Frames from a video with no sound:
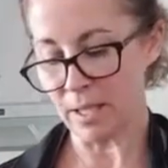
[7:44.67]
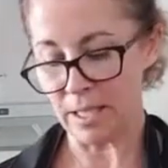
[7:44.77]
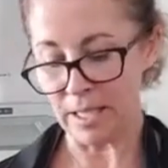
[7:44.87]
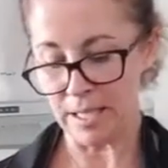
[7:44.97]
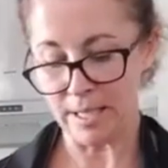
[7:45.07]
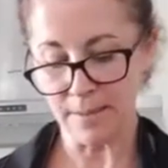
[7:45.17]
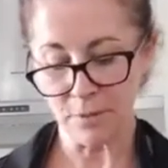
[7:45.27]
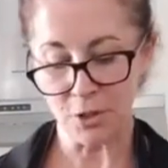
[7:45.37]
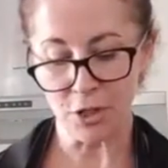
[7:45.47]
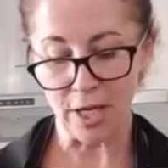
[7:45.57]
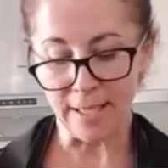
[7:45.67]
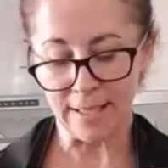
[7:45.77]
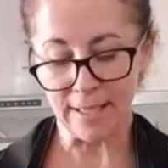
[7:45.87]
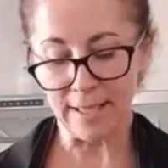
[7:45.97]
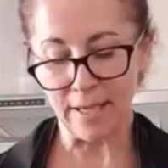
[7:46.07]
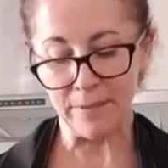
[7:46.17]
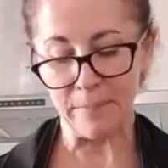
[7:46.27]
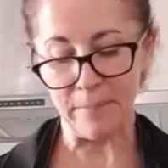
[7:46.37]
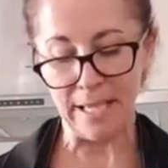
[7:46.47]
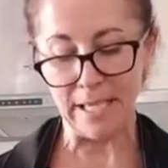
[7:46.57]
is just going to cut the
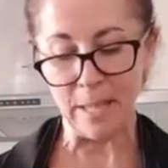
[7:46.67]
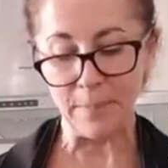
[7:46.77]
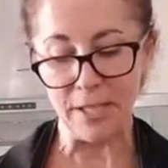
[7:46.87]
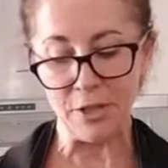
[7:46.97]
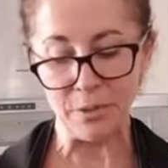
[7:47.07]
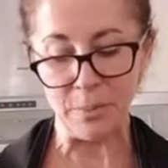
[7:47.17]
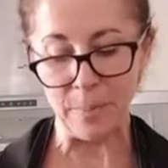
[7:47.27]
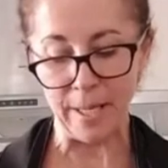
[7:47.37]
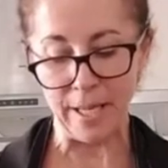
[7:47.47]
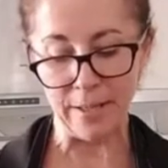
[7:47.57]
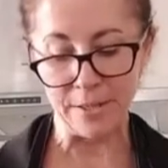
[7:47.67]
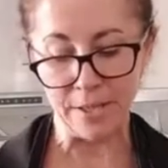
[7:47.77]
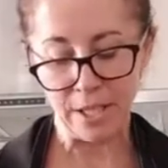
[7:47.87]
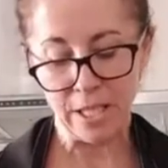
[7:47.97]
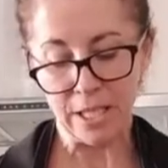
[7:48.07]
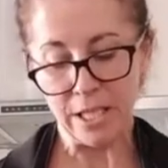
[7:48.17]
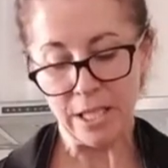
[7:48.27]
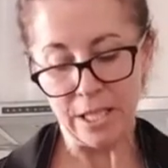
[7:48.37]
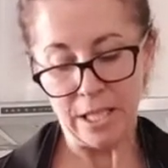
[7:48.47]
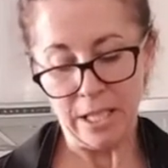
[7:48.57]
meat up into about
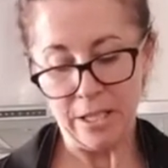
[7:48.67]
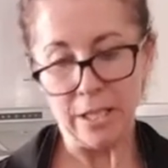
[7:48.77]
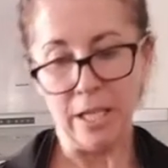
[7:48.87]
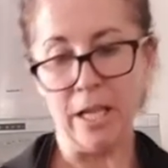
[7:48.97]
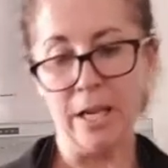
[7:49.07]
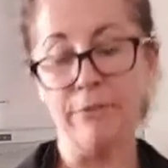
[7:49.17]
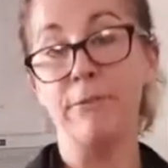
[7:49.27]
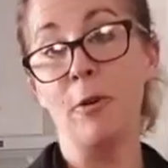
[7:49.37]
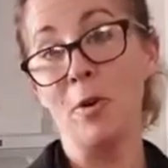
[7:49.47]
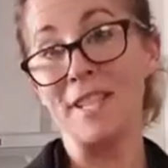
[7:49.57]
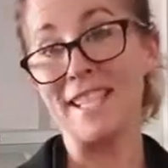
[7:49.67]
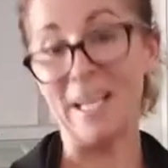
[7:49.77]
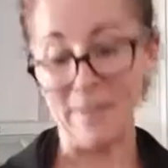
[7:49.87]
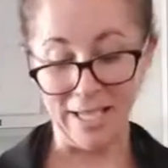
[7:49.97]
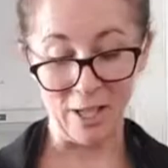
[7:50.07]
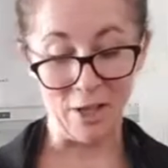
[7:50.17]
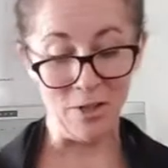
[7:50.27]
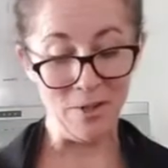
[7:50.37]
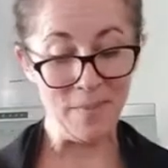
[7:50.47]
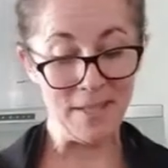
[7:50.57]
4 centimetre
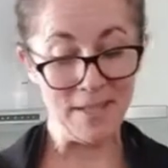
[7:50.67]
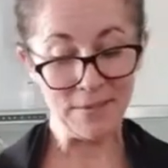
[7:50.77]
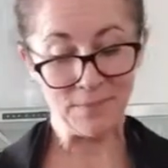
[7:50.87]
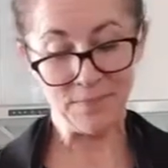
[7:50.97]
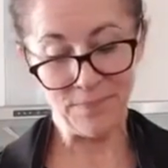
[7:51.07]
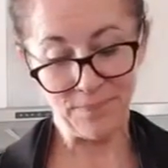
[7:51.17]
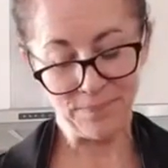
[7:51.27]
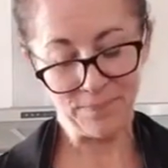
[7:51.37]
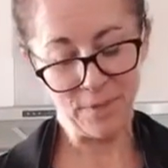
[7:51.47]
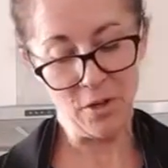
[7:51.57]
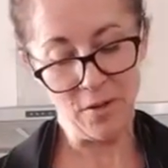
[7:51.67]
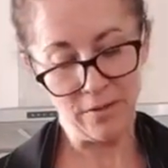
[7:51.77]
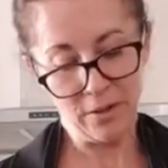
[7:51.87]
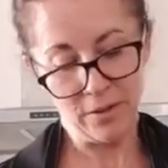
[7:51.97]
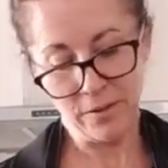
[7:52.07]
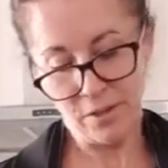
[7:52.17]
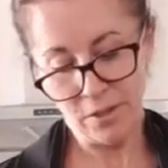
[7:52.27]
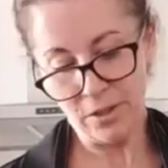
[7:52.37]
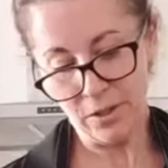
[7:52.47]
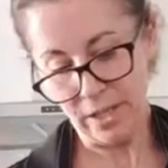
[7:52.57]
cubes. Oh,
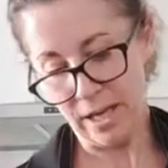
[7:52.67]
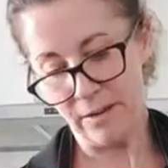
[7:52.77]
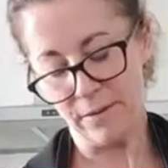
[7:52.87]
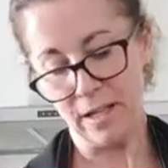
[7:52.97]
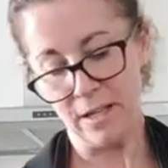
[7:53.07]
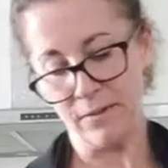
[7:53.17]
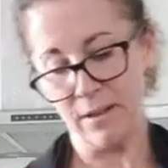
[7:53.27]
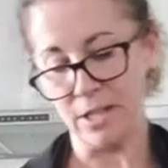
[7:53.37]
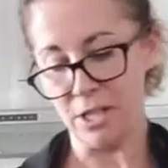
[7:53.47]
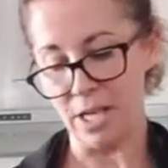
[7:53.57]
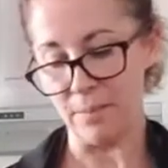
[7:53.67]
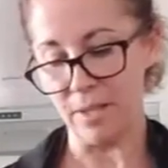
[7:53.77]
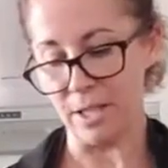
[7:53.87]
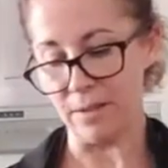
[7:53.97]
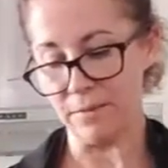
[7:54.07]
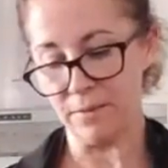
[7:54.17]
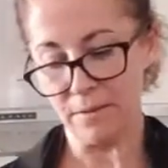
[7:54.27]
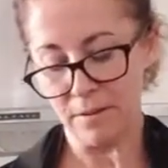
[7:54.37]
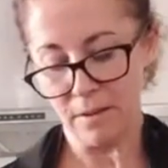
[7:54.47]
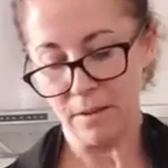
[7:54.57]
do not have a very sharp knife.
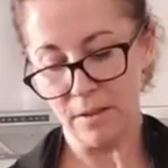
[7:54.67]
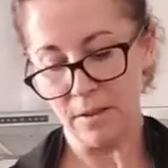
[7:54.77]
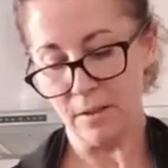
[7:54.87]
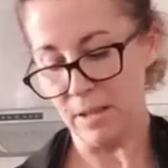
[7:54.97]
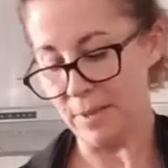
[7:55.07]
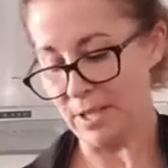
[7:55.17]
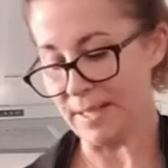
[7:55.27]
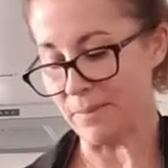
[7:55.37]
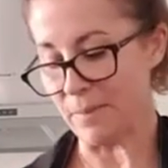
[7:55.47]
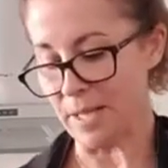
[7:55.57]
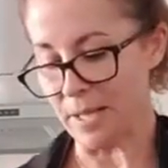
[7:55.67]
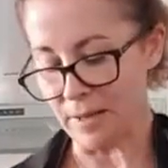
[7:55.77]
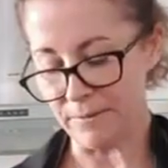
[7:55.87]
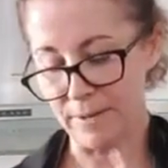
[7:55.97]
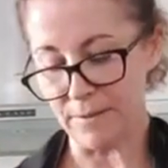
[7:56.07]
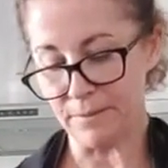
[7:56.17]
Let me just swap my knife out.